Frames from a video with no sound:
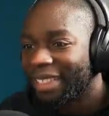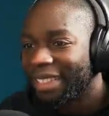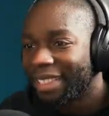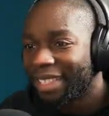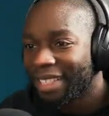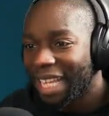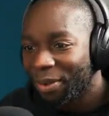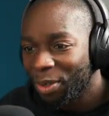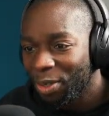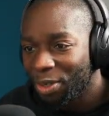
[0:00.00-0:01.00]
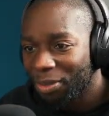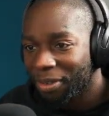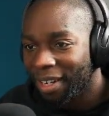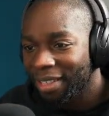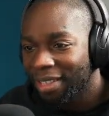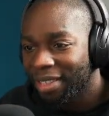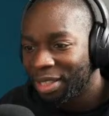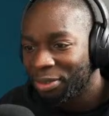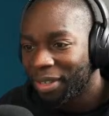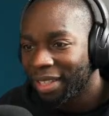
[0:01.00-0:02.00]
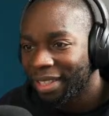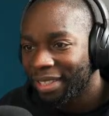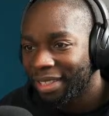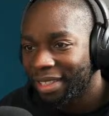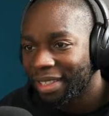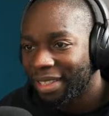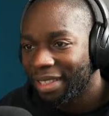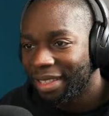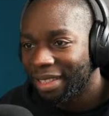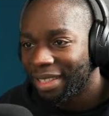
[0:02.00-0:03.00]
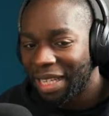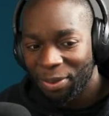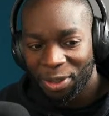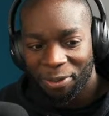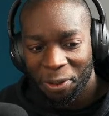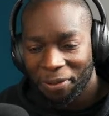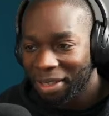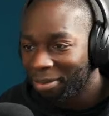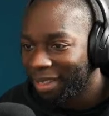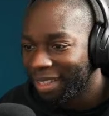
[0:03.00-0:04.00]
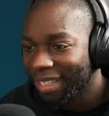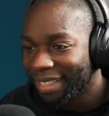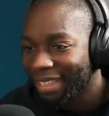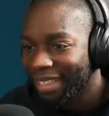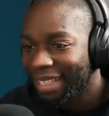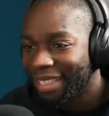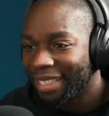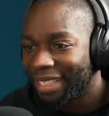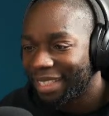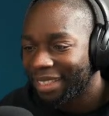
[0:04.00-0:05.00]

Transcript: Is that what you used to write? Did you write? Is that what you wrote, Felipe? That's insane.